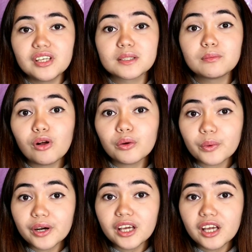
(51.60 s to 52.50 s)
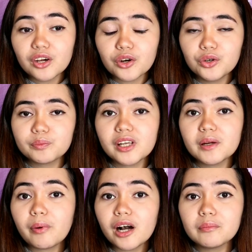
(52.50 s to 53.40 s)
this small working group, the
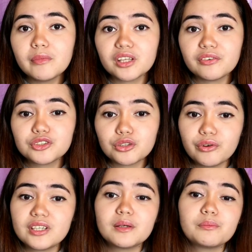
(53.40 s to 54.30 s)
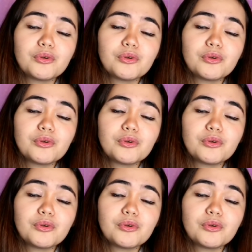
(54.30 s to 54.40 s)
Department of Tourism